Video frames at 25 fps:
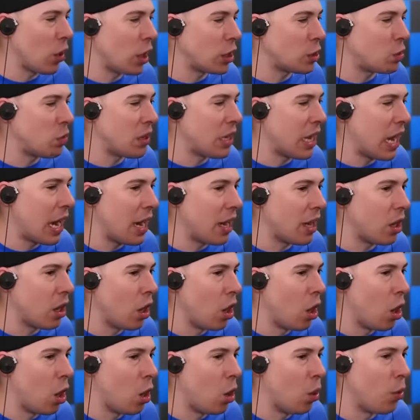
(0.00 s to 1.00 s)
What else we got?
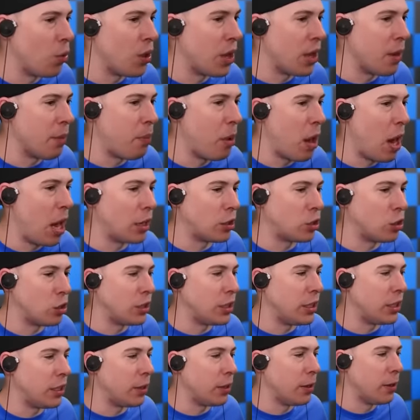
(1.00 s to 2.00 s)
Oh, the imposter's
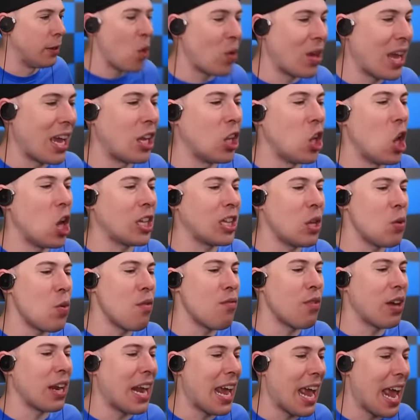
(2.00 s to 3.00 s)
here. Okay, luckily
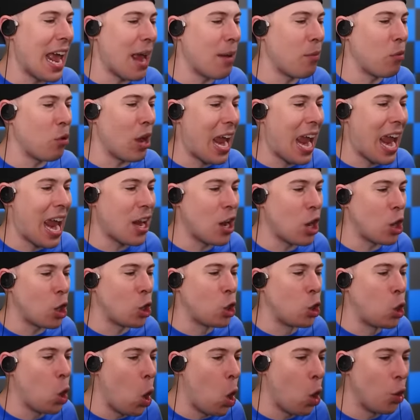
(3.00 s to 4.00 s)
we've got a hammer and a
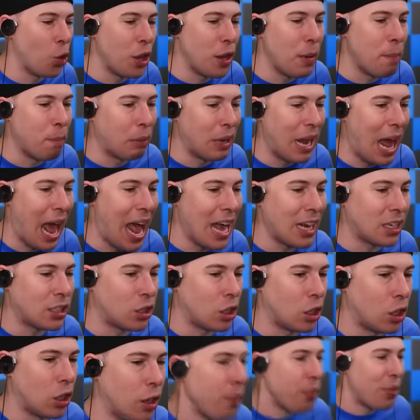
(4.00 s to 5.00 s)
golden
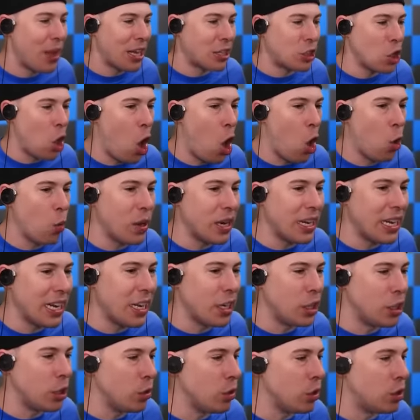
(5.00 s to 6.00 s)
blaster. That's all we
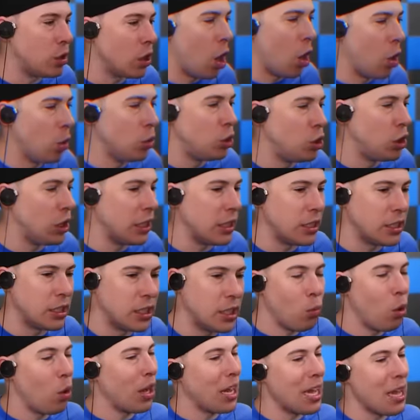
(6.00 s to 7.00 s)
need, dudes. Oh, jeez.
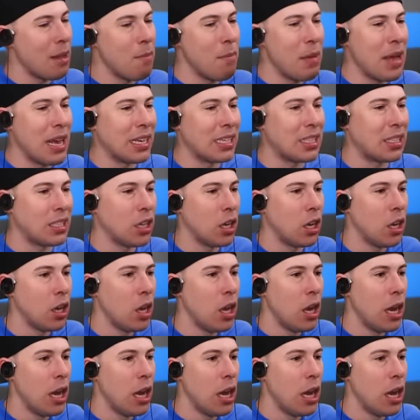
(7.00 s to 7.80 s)
Oh, he missed.